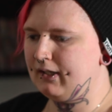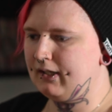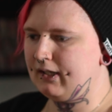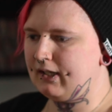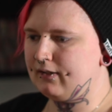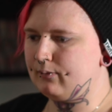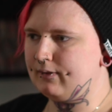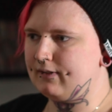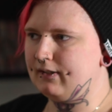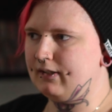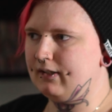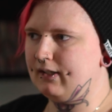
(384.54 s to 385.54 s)
as was
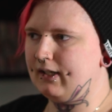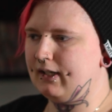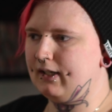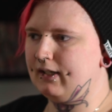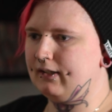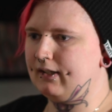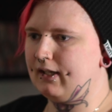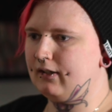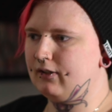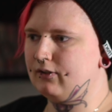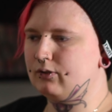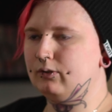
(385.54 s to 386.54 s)
in that
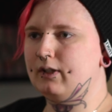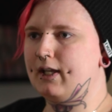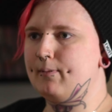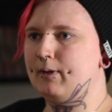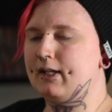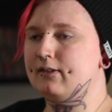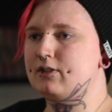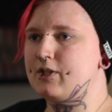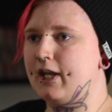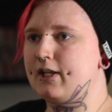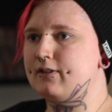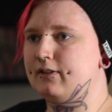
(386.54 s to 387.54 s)
control game against
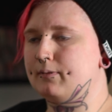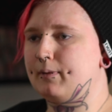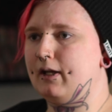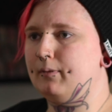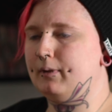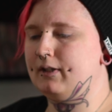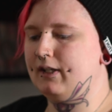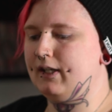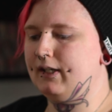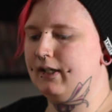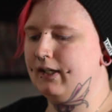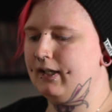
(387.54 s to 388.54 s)
Chancellor
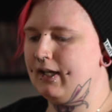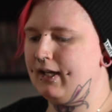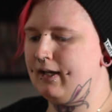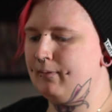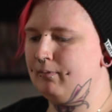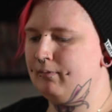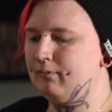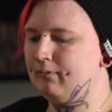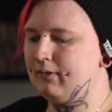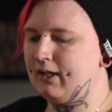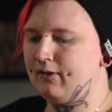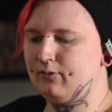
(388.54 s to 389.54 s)
Palpatine.
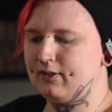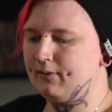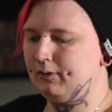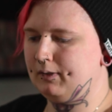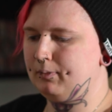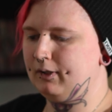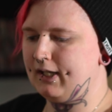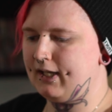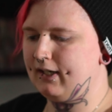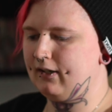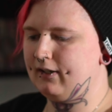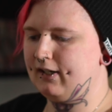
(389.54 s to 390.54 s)
I was able to
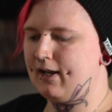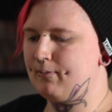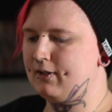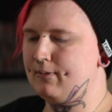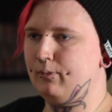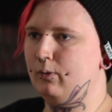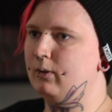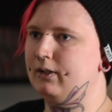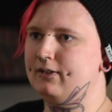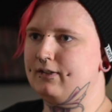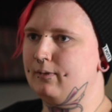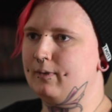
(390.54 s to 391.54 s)
play it on an empty
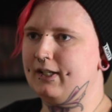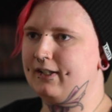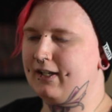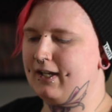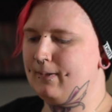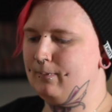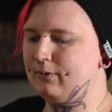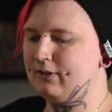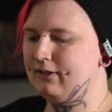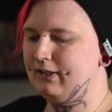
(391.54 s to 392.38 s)
board so many times.